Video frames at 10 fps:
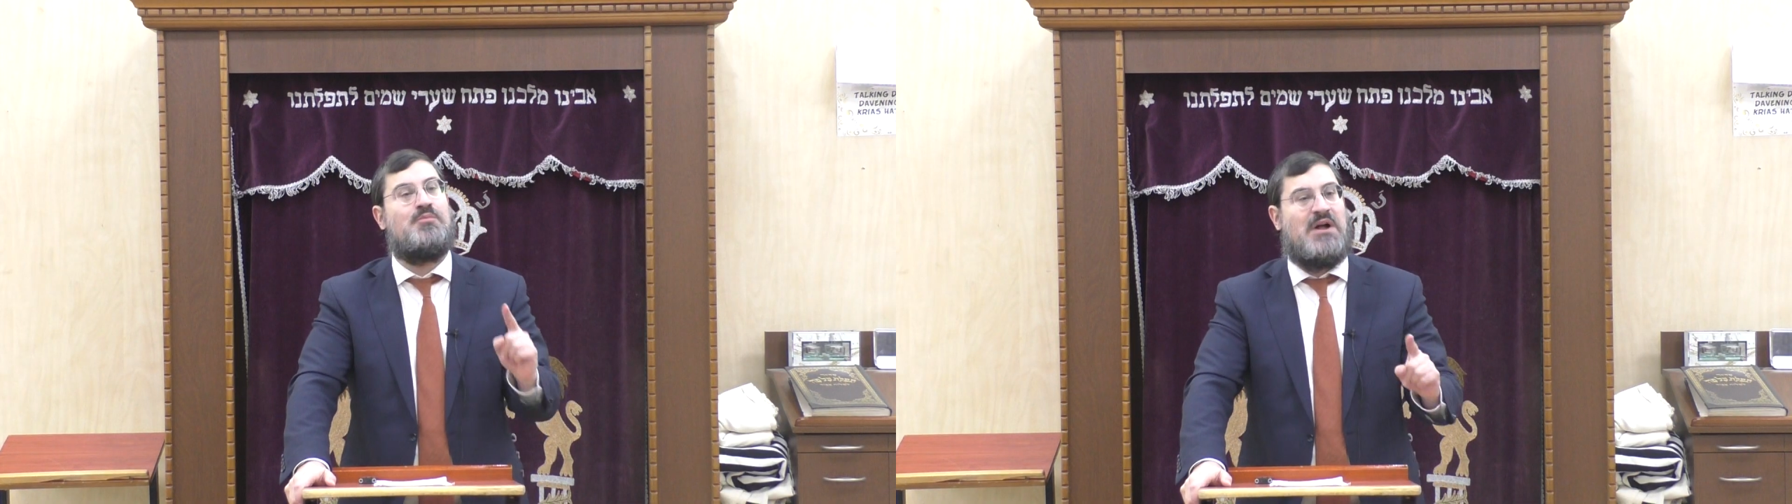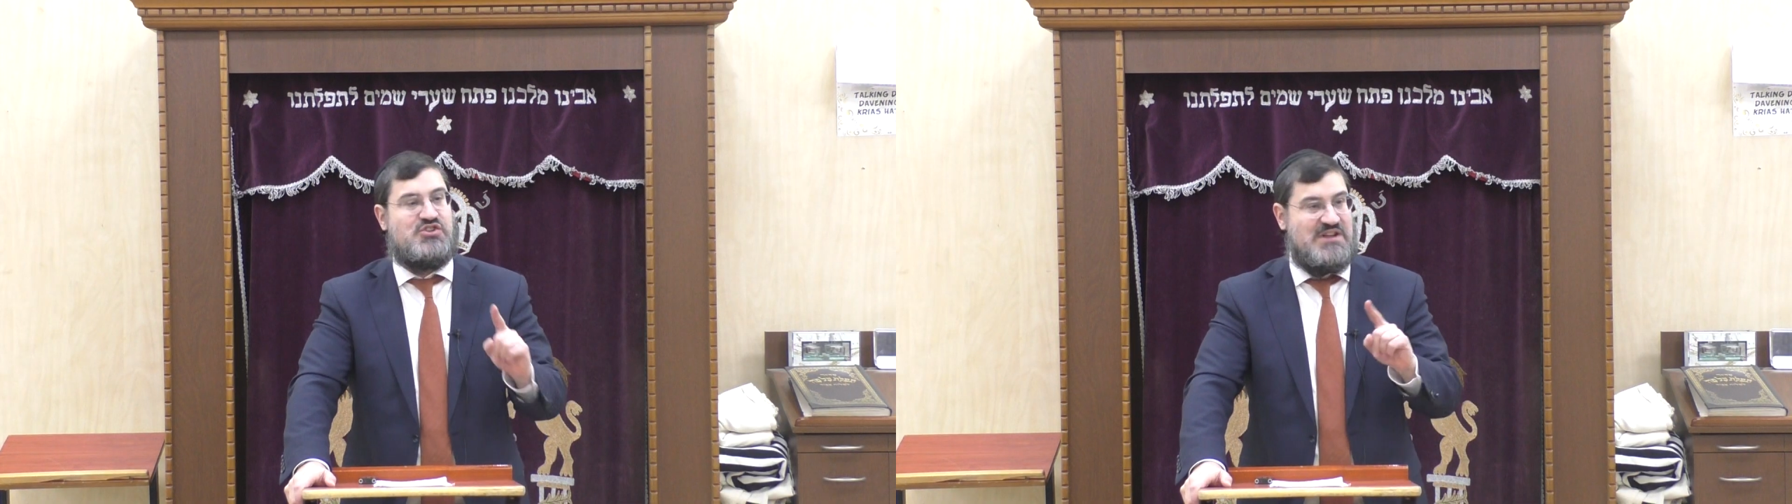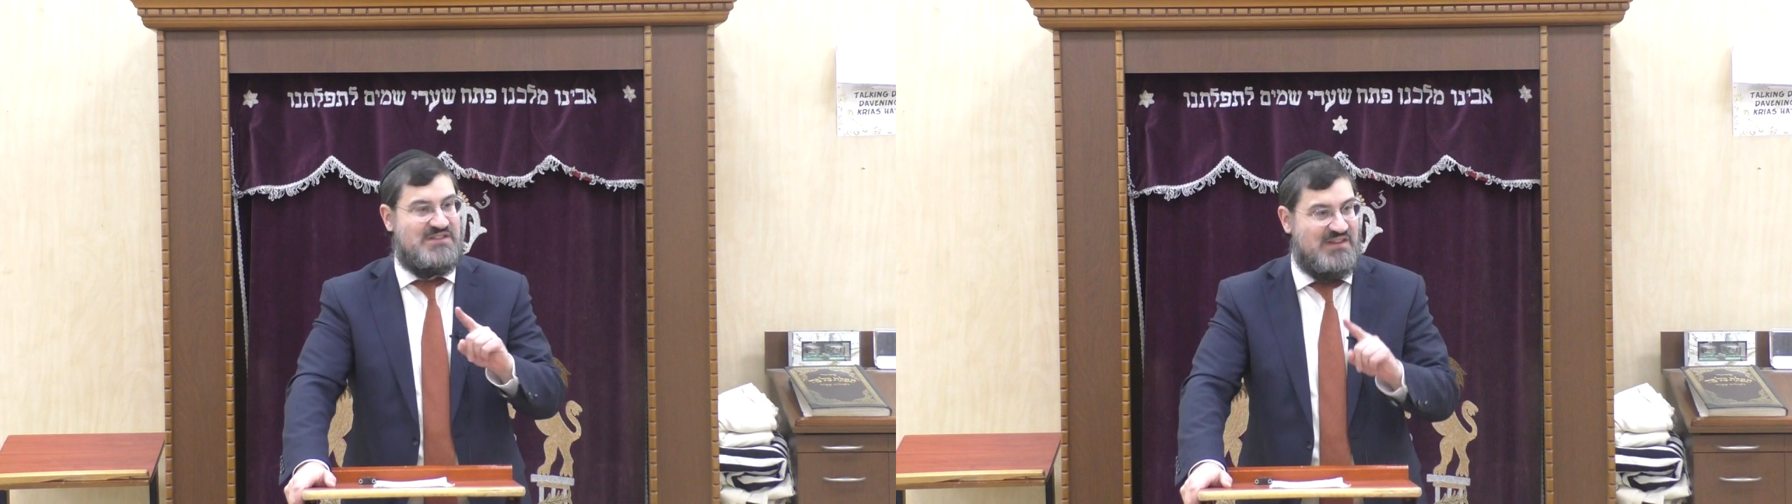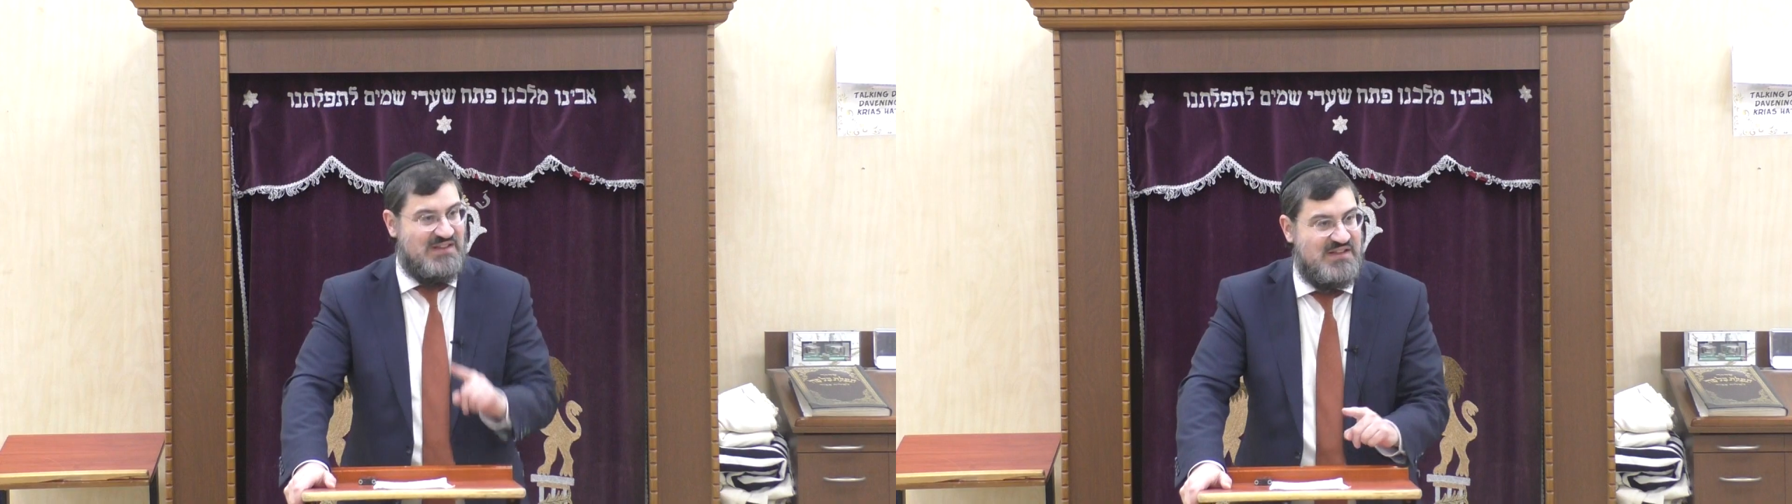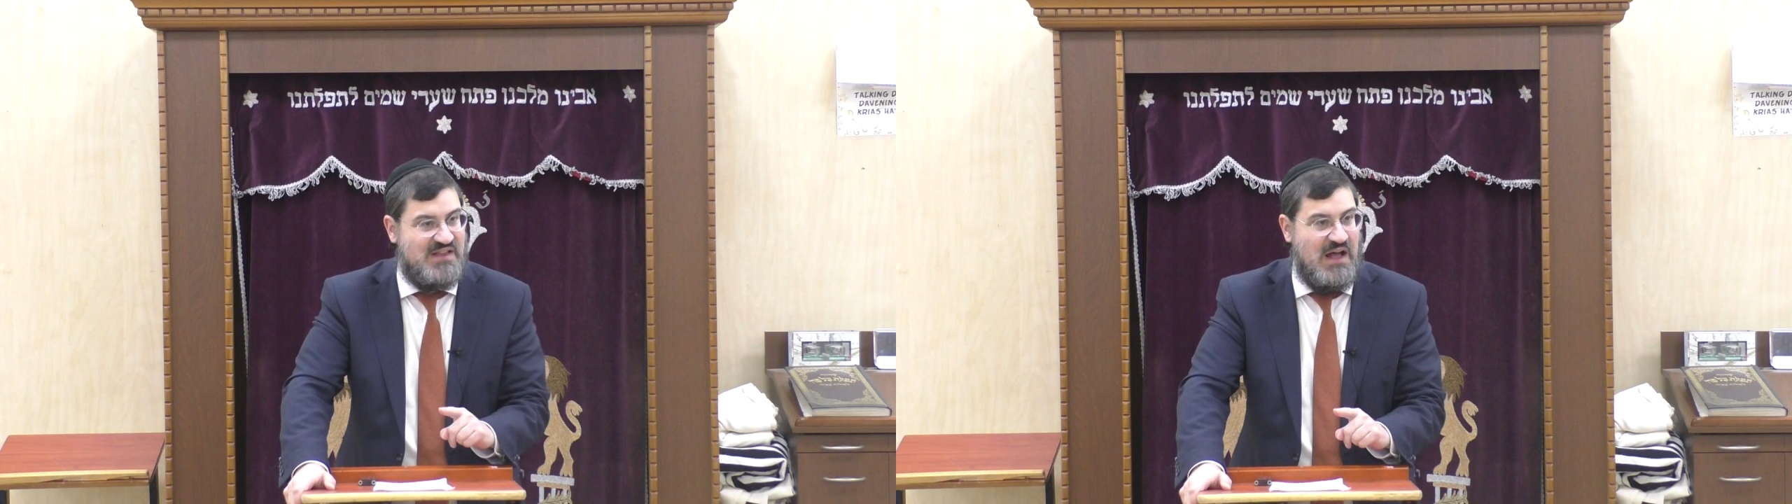much into
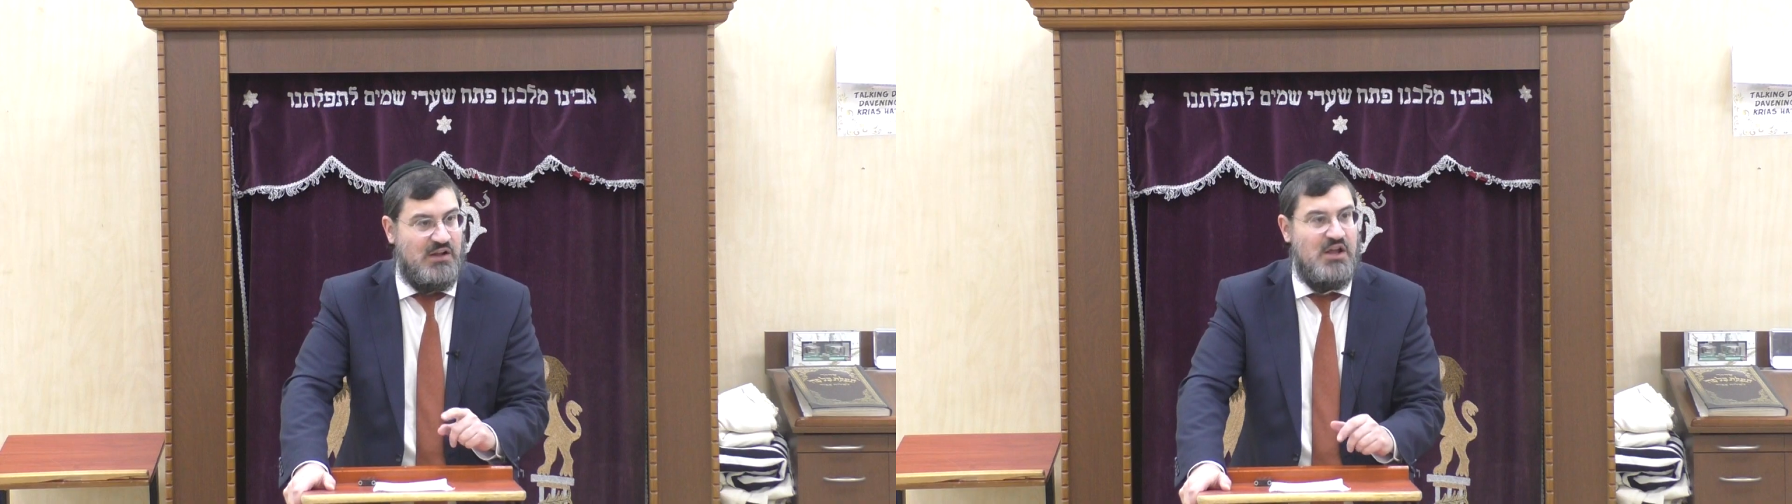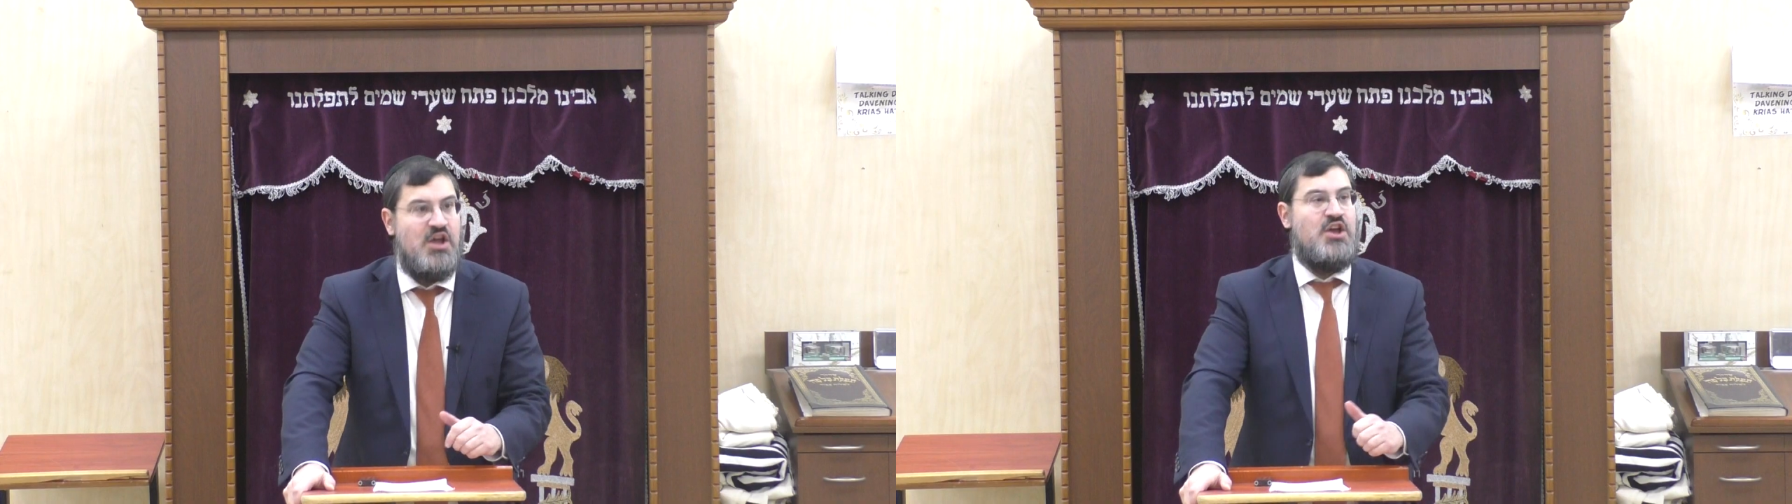detail,